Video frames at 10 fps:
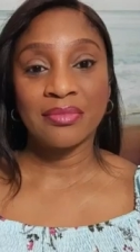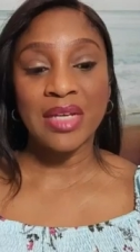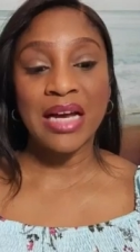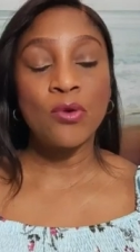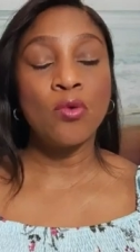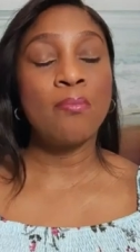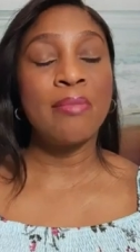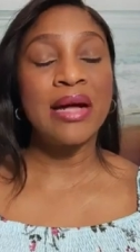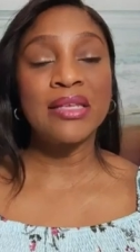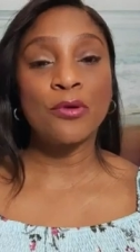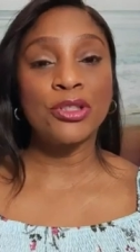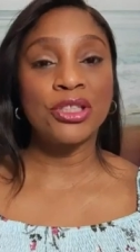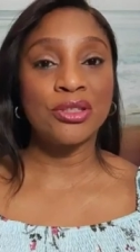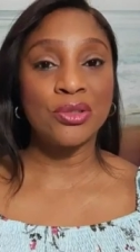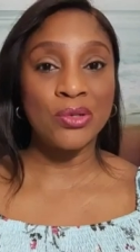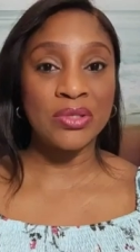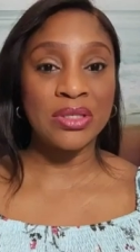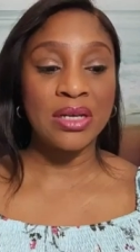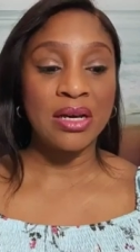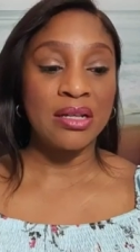And no matter what she
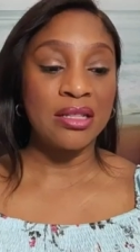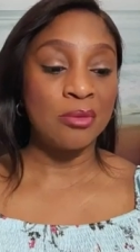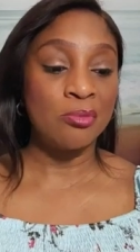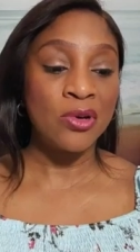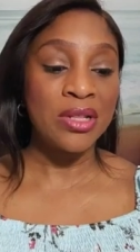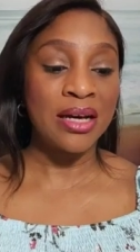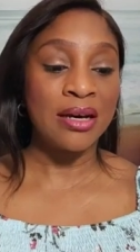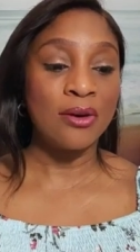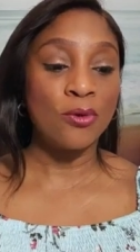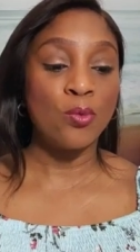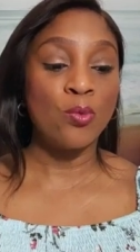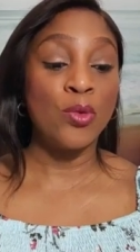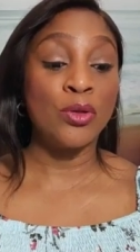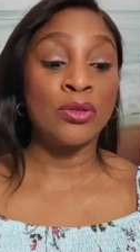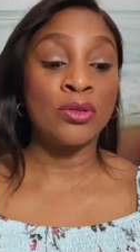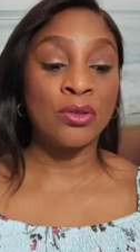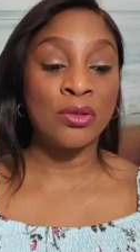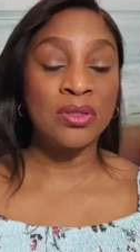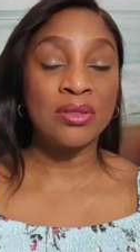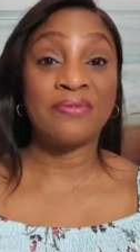does, the mother will
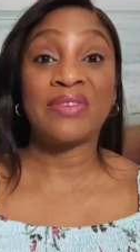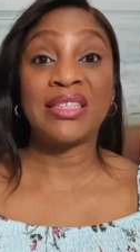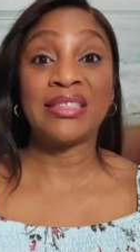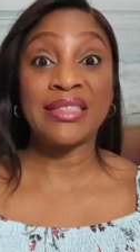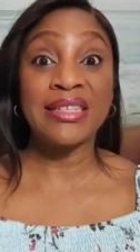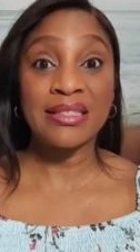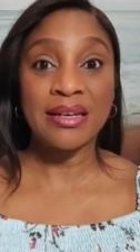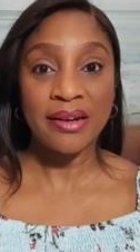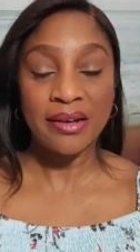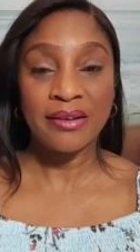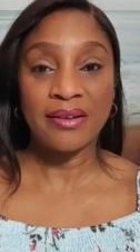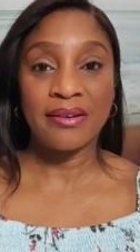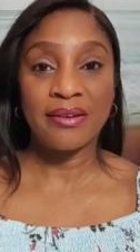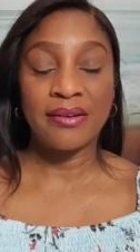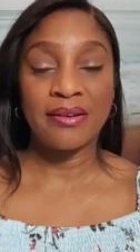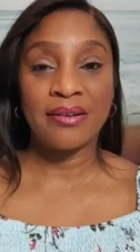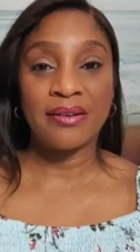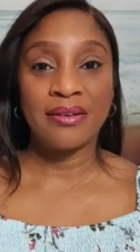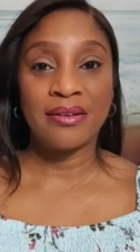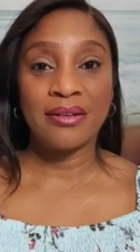not validate her.
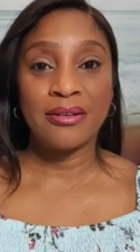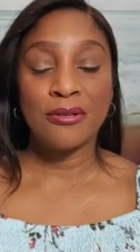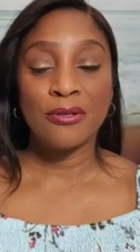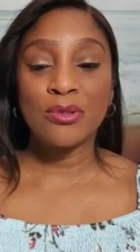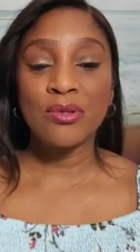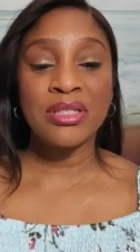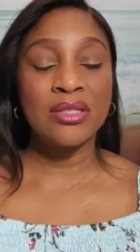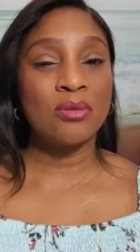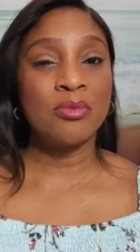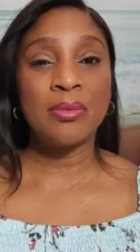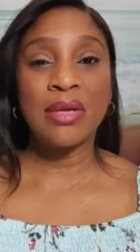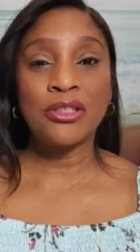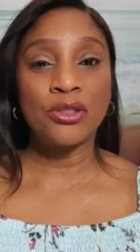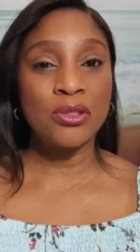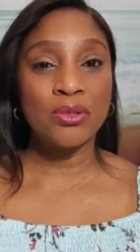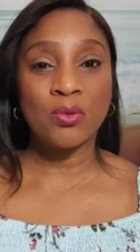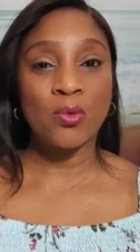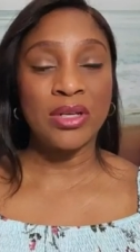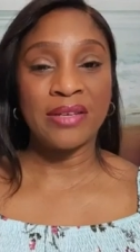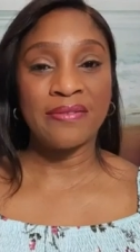So you see, some people are just not
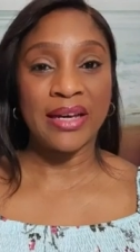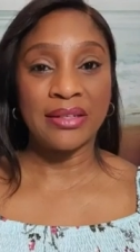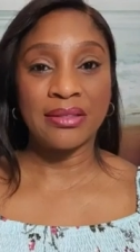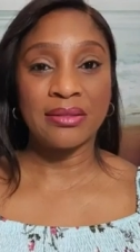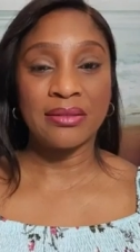qualified.